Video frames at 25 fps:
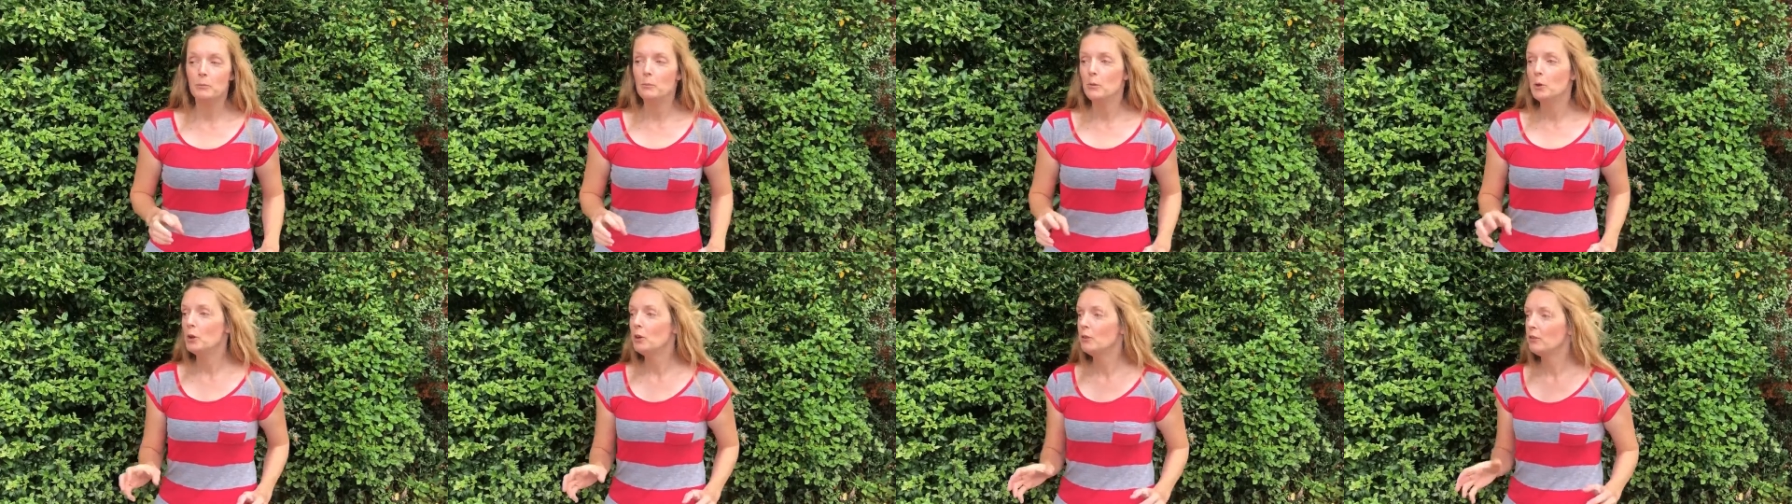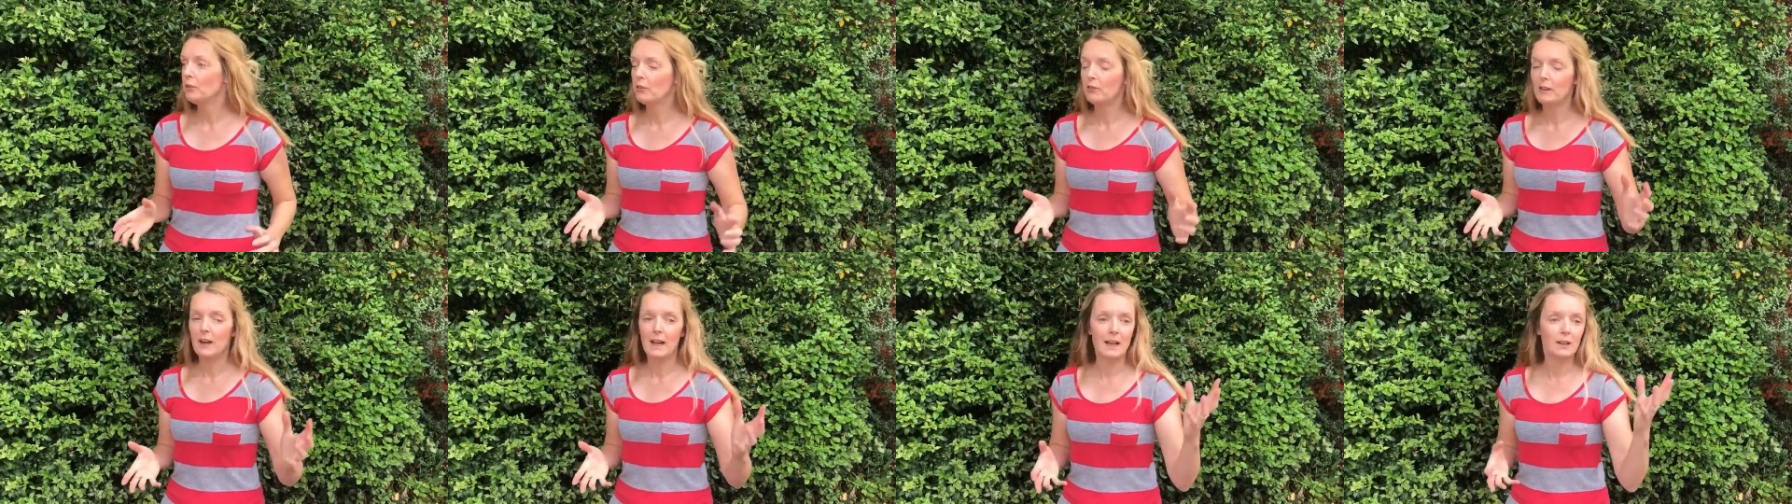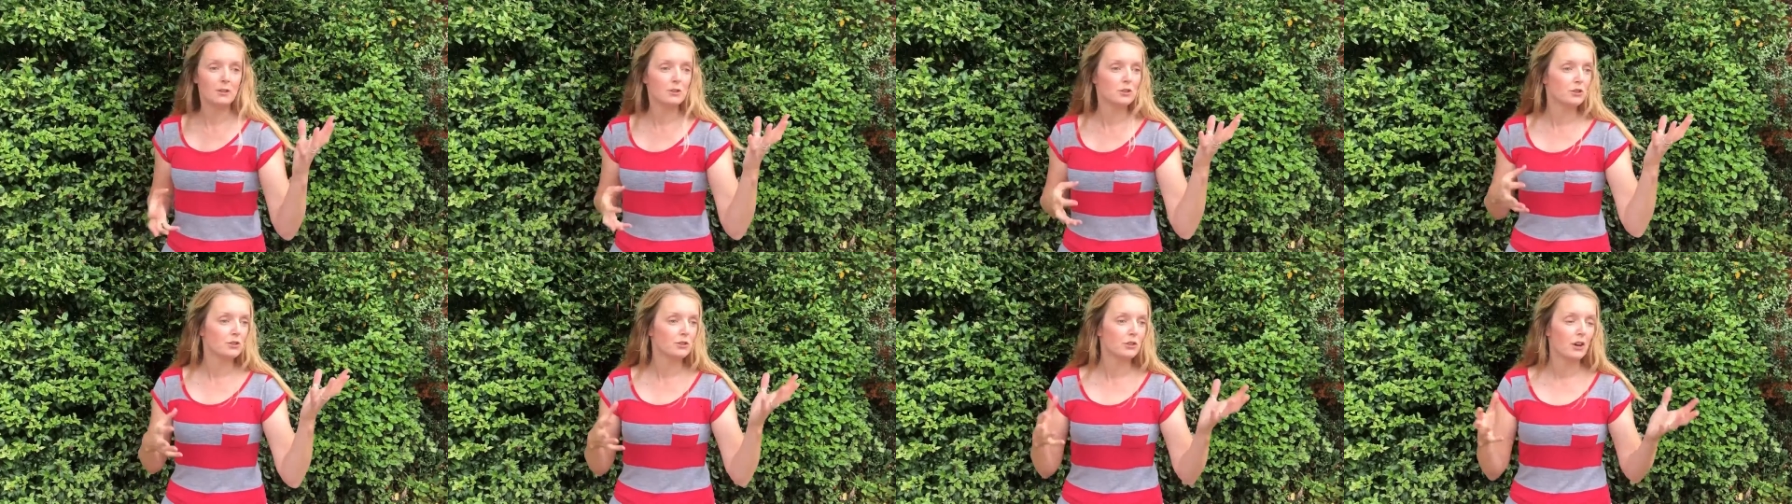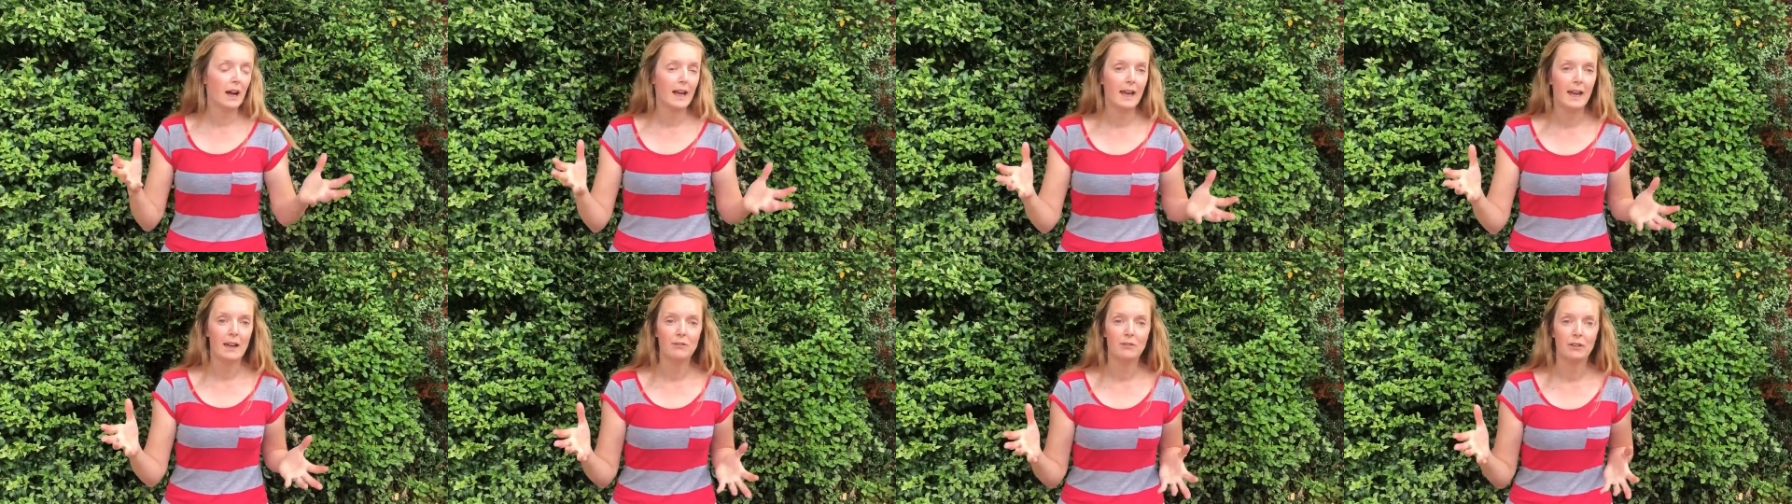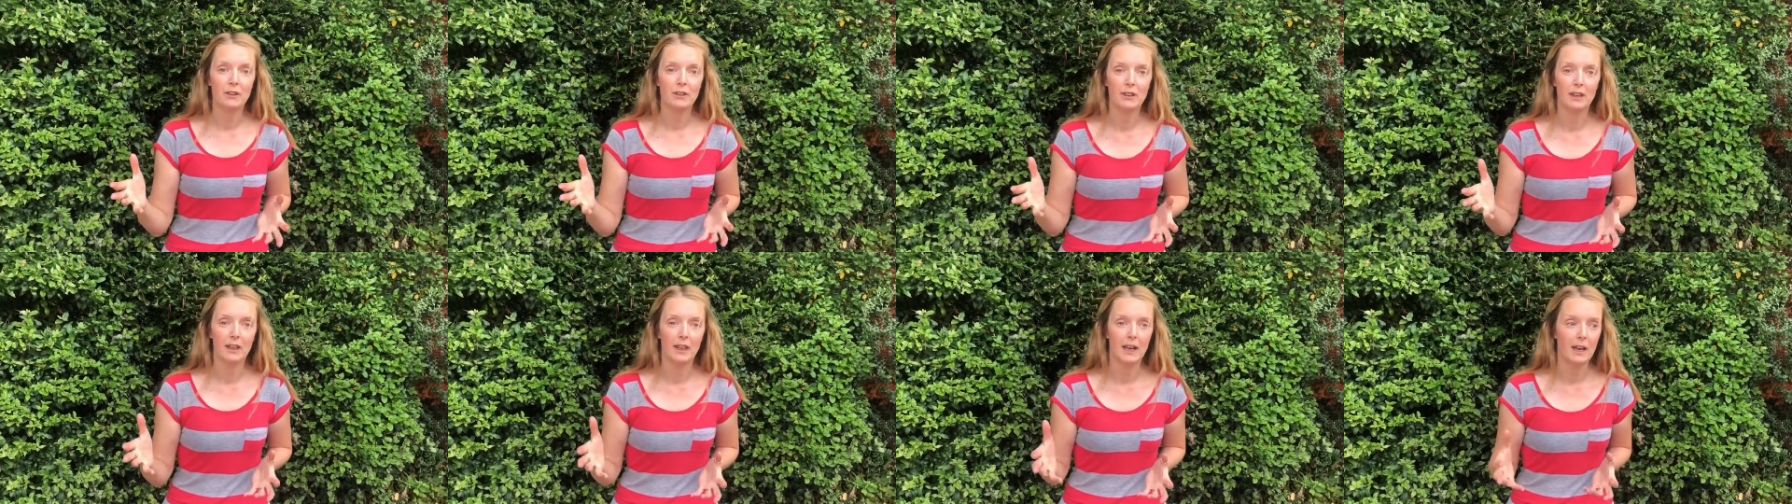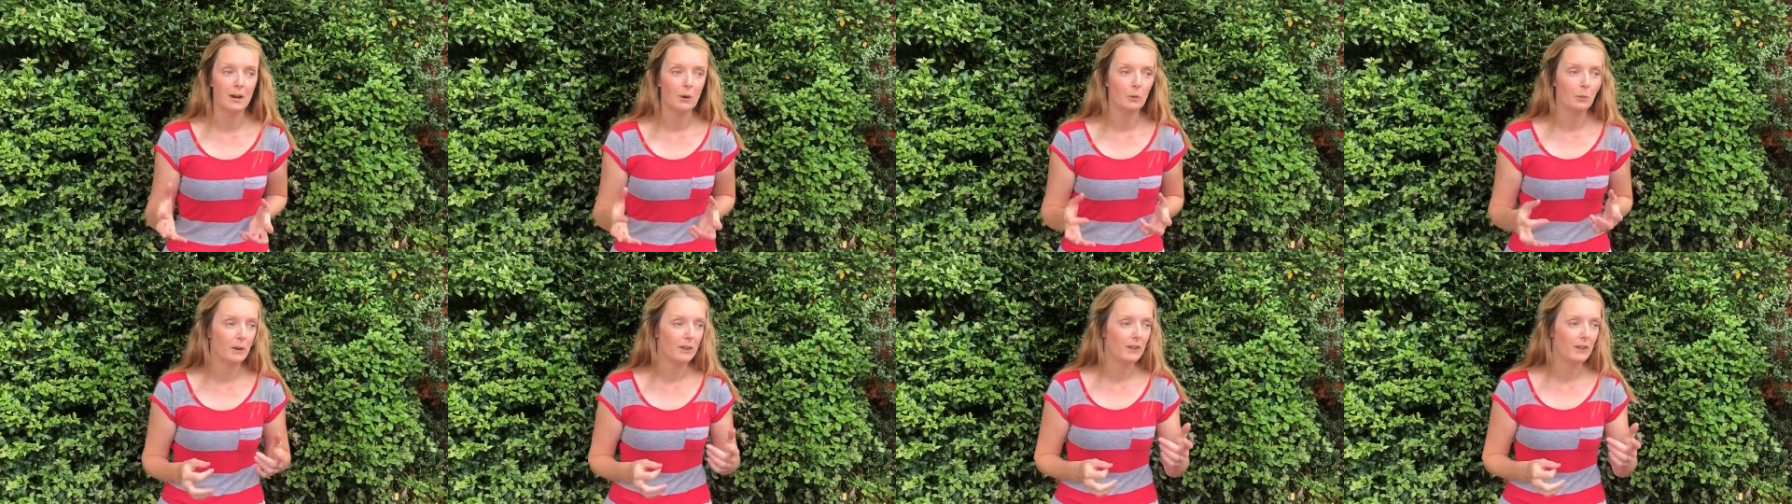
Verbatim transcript: Move around, try everything out,